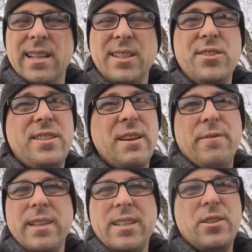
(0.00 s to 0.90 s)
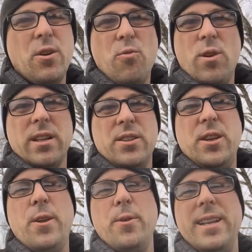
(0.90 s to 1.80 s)
you definitely don't want to
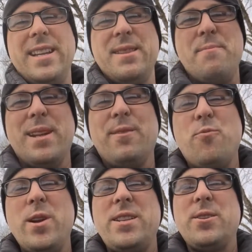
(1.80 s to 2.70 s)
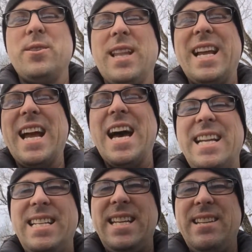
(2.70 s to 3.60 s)
do it in the middle of winter like
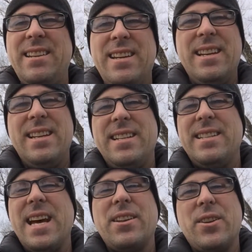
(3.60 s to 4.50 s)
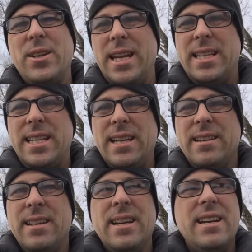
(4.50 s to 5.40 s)
I did. Not a good
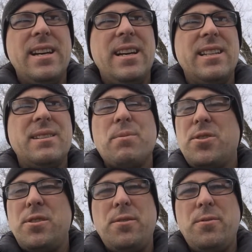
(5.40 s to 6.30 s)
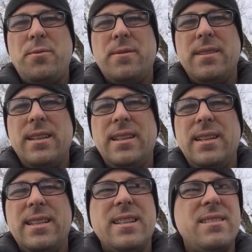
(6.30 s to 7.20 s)
idea. Number 2,
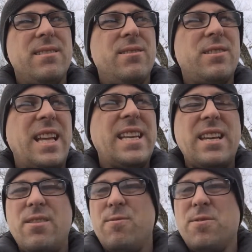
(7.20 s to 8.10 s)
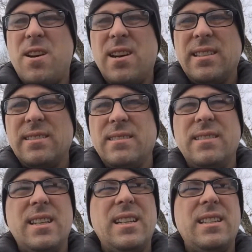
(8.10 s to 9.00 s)
it doesn't look like it goes on
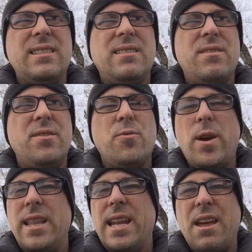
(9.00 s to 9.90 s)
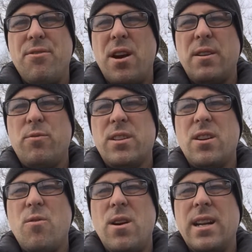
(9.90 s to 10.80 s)
the way that I thought it
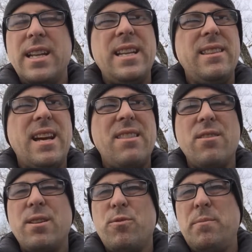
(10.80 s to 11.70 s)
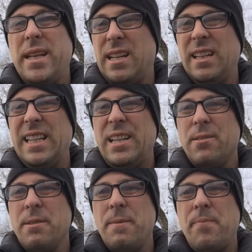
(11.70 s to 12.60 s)
would go on. I thought it would be
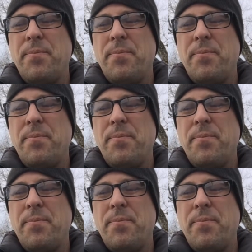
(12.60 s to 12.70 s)
clear,